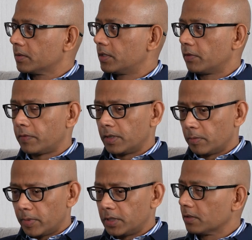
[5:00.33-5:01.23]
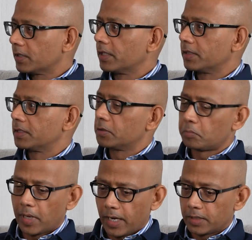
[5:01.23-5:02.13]
the fundamental things,
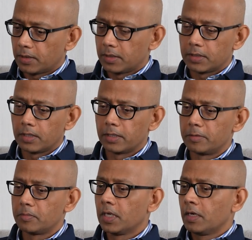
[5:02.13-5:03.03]
just patch on time.